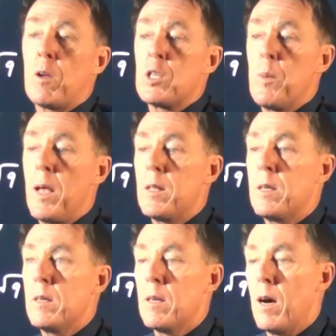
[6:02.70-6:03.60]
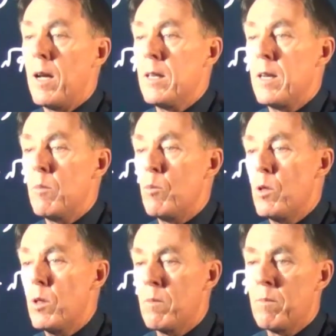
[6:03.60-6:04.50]
expanded it, I ended up
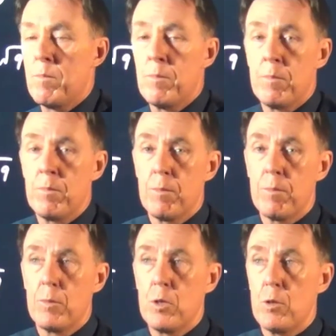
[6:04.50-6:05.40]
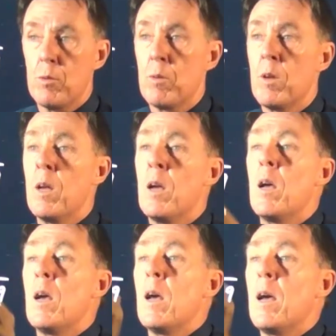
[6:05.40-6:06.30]
with 2.
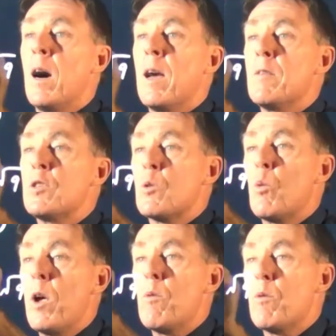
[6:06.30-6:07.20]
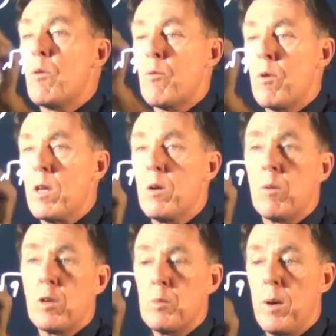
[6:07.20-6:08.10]
I had square root of 3.
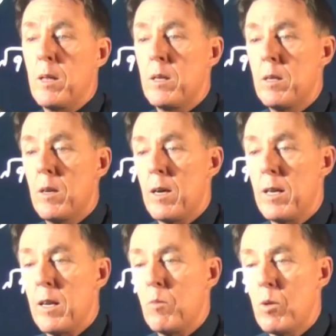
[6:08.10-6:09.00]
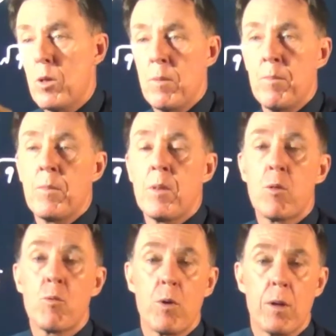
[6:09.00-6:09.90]
When I expanded it, I ended up with
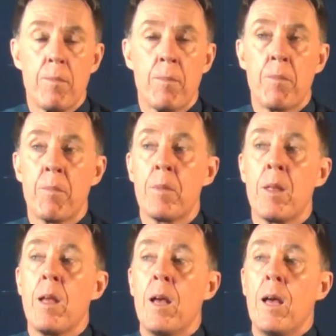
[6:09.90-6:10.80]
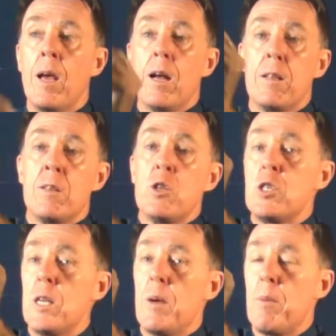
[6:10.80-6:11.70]
3. This
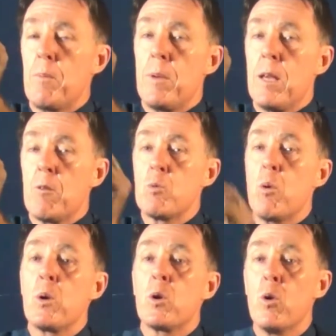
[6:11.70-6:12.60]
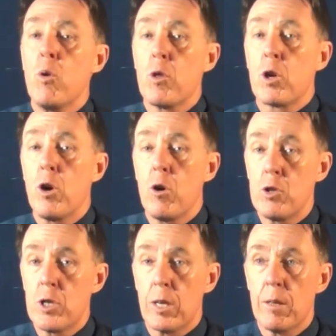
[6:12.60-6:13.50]
setup up here is what we call the
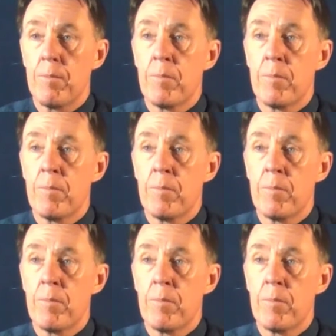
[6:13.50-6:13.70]
conjugate.